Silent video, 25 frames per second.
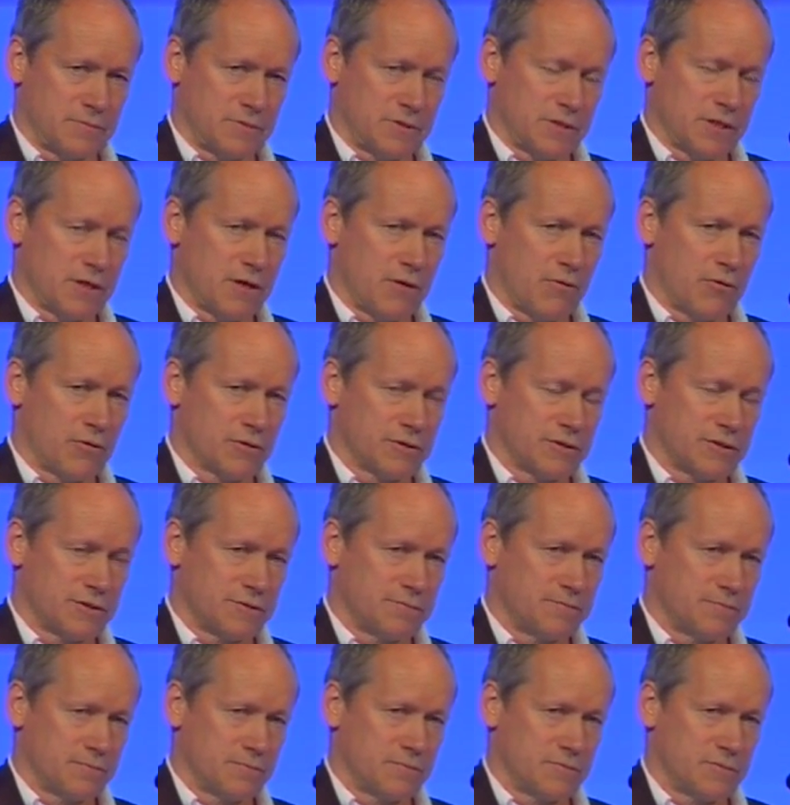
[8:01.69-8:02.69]
to go on
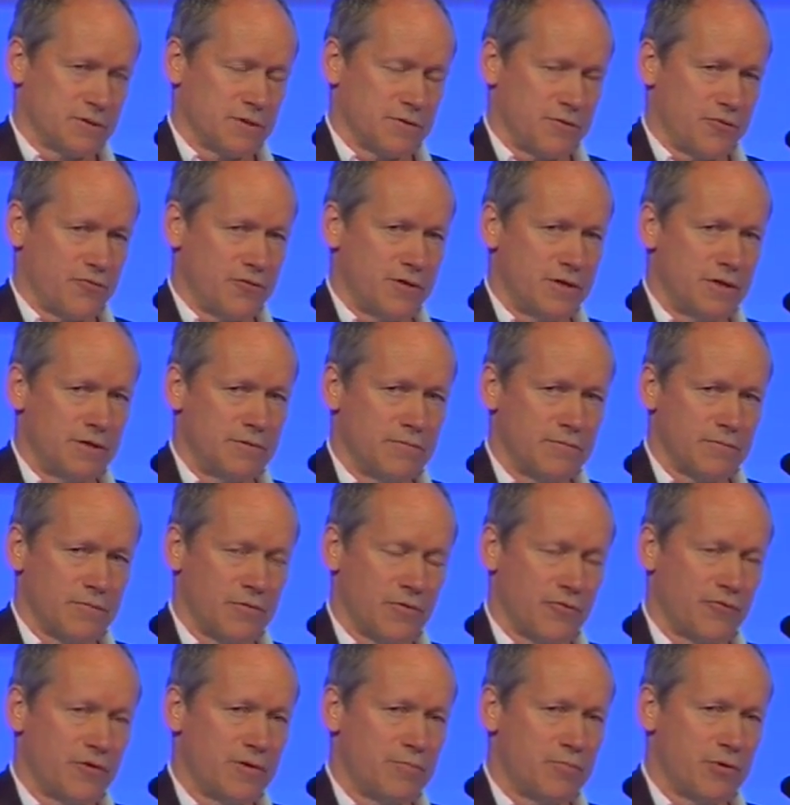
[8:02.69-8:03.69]
to
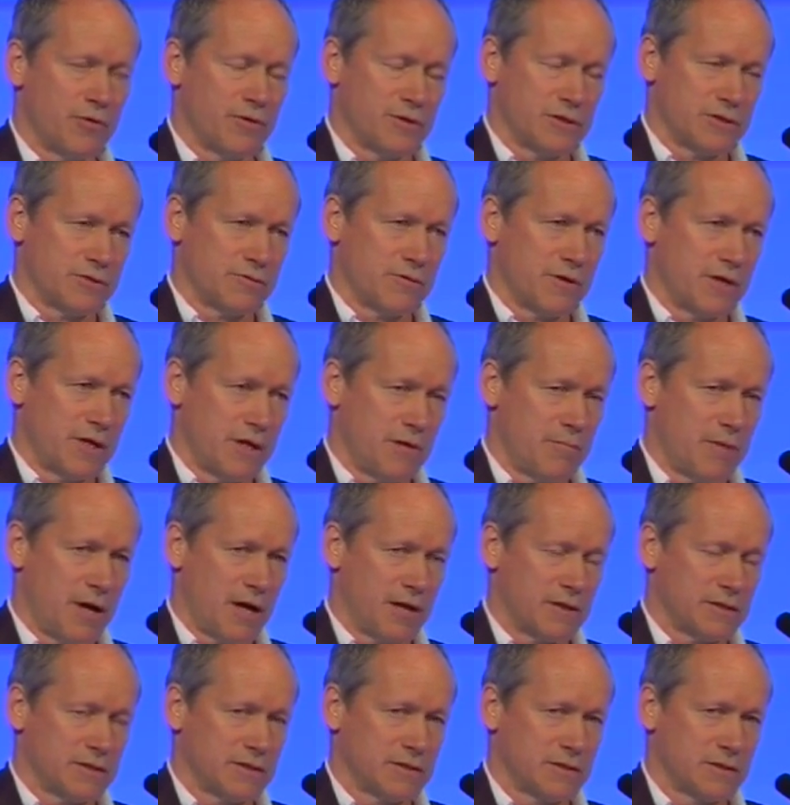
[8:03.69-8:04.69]
three points really
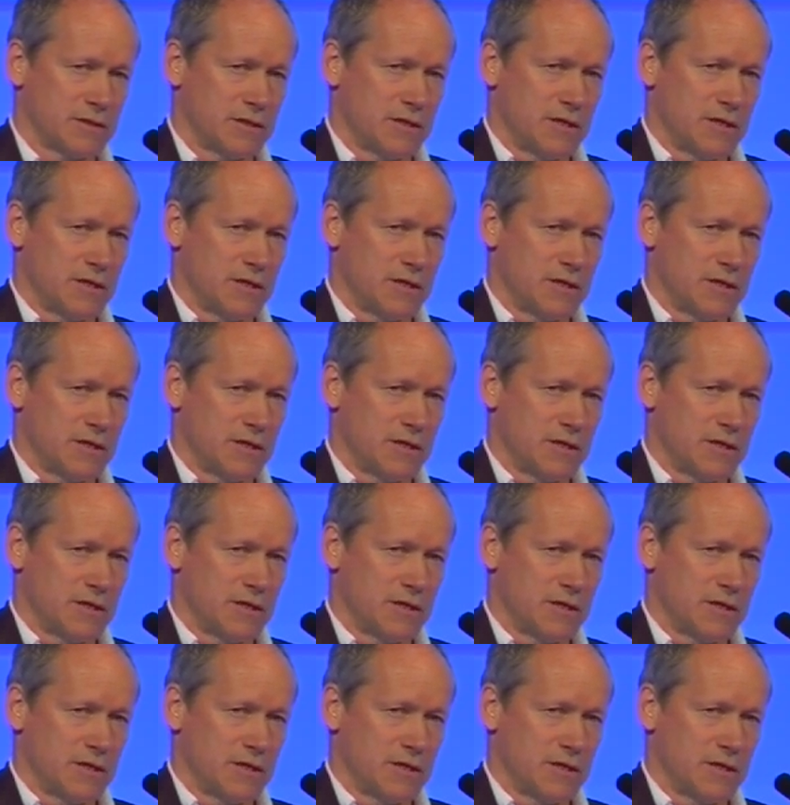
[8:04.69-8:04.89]
about